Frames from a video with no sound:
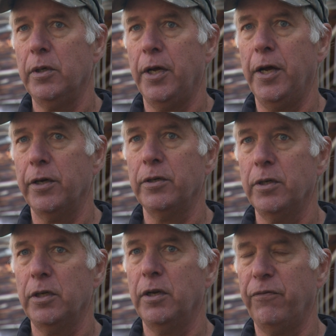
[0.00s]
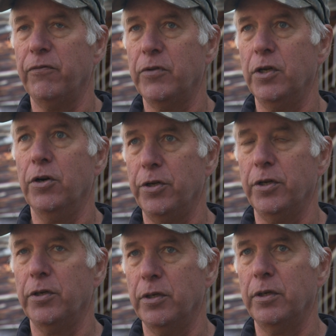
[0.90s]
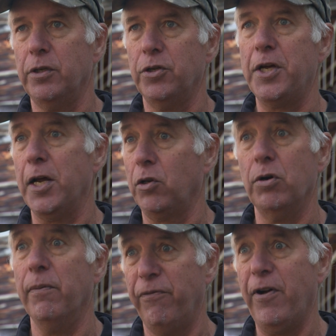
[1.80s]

and if you know, you you can't learn them